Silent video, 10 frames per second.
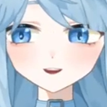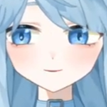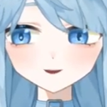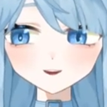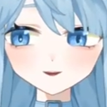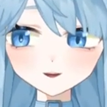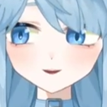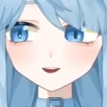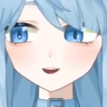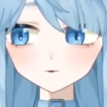this
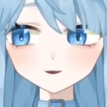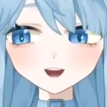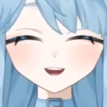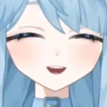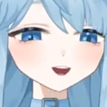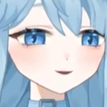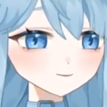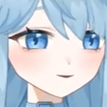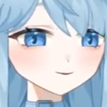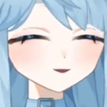city looks alive.
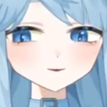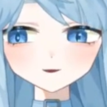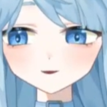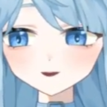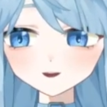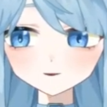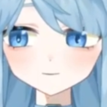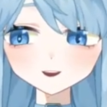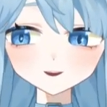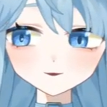This city looks
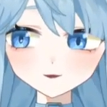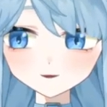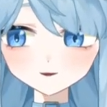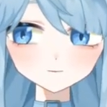like a city